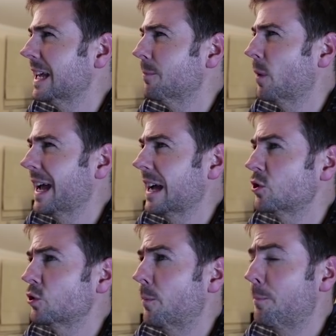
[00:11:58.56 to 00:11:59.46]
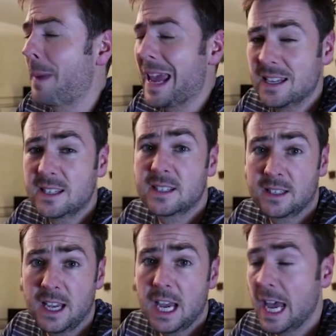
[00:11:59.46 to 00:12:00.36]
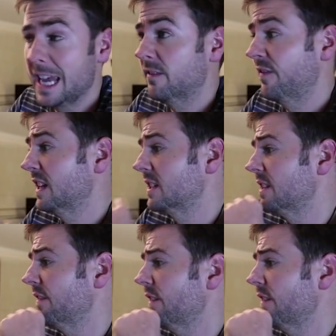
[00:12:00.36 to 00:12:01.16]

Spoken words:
in my actual base infinity